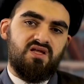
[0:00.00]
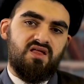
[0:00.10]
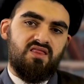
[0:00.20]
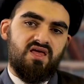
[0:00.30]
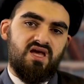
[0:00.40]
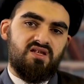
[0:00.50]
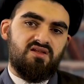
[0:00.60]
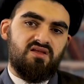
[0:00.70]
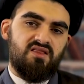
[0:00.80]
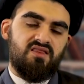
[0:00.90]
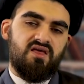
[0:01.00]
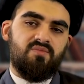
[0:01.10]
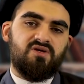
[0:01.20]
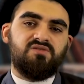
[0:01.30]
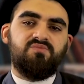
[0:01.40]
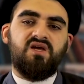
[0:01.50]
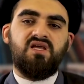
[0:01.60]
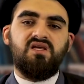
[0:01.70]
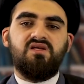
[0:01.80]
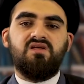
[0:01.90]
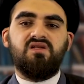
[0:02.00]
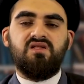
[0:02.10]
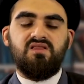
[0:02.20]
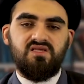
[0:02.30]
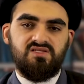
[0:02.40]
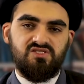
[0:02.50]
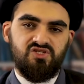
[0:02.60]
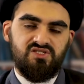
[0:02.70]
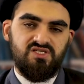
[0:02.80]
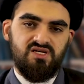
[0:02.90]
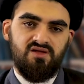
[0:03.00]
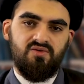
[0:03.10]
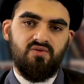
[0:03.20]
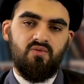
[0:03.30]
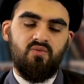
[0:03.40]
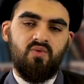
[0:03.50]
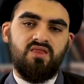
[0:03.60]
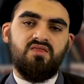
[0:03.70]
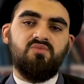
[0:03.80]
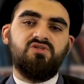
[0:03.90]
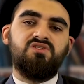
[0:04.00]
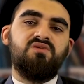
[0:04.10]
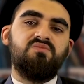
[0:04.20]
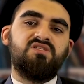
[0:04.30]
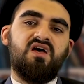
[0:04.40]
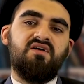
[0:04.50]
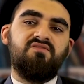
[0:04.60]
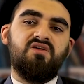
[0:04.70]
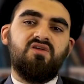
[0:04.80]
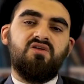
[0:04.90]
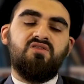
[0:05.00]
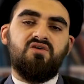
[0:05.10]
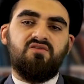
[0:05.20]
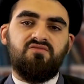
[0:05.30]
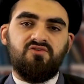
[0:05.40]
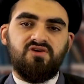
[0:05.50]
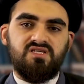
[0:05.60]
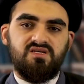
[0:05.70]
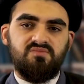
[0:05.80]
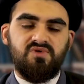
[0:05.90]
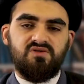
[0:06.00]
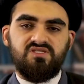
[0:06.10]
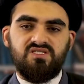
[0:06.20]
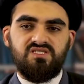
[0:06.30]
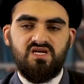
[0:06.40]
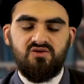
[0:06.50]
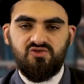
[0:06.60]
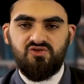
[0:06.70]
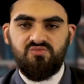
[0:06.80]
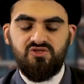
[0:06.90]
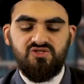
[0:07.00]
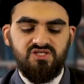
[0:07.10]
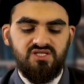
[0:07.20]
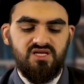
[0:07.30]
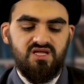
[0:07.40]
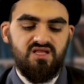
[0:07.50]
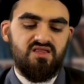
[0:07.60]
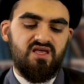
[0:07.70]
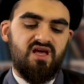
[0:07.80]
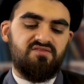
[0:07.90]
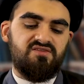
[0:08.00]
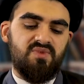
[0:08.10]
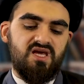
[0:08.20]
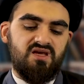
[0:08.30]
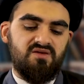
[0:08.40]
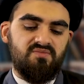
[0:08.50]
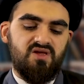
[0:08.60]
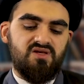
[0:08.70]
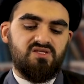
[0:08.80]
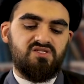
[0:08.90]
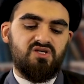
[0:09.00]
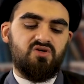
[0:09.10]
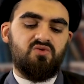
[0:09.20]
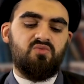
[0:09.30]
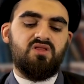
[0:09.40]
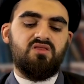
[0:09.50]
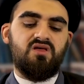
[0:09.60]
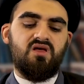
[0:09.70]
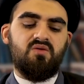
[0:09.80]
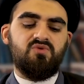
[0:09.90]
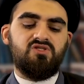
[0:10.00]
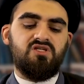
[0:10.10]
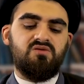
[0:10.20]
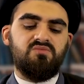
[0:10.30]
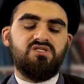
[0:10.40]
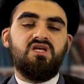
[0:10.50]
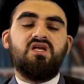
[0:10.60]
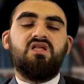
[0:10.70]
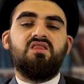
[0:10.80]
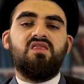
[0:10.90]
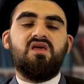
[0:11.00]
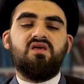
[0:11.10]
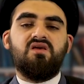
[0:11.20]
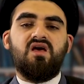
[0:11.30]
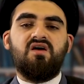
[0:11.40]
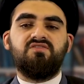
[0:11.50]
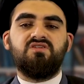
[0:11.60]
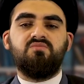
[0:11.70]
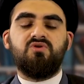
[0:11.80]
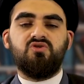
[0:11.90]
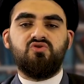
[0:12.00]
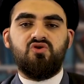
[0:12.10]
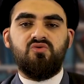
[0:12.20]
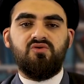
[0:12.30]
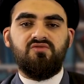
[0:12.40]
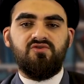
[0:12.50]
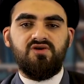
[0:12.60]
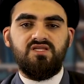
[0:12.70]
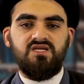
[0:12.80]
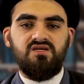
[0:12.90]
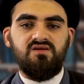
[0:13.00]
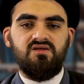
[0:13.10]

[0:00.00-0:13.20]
then they must pay this jizya when the Muslims have the authority, because it's their contribution that they have to make. So when the Muslims, they have some control and authority,